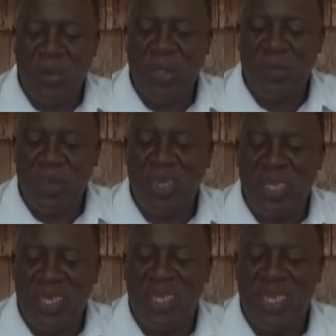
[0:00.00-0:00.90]
always
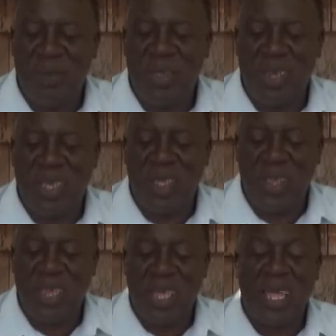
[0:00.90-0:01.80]
been, been in
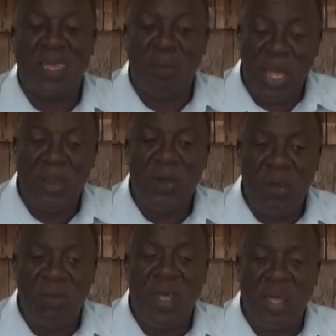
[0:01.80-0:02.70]
contact. As a matter
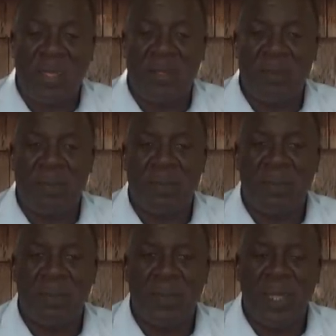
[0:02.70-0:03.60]
of fact,
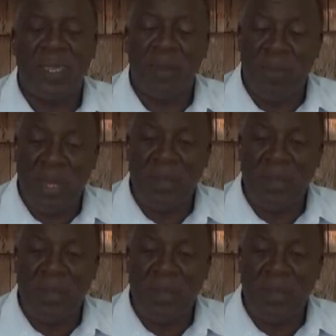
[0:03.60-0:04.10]
as